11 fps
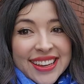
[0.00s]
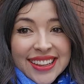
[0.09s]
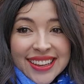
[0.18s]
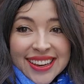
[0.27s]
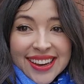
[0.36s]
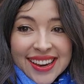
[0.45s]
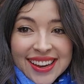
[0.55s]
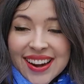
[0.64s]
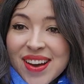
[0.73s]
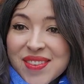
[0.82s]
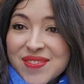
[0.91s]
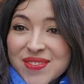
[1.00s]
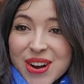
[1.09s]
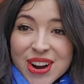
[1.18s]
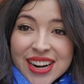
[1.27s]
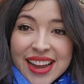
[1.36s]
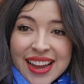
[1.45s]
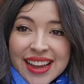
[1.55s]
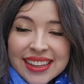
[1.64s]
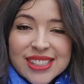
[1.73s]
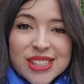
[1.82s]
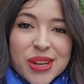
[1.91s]
Good
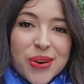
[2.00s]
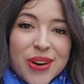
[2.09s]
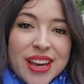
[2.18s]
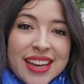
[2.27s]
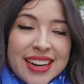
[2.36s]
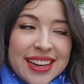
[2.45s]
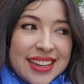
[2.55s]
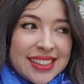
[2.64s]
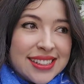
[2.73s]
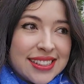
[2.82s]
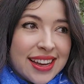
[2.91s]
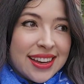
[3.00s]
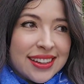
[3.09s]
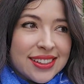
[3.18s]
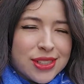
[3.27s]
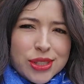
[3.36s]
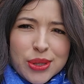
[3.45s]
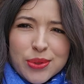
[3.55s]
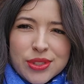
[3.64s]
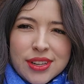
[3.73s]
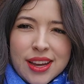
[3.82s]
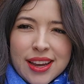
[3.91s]
morning. So it is
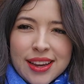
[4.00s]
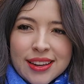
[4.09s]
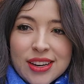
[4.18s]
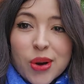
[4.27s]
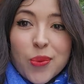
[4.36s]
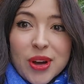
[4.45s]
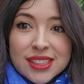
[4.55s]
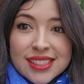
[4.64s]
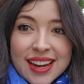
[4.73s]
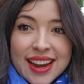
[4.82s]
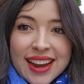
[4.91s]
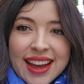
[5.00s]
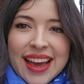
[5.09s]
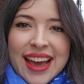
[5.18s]
Tuesday? No, Wednesday.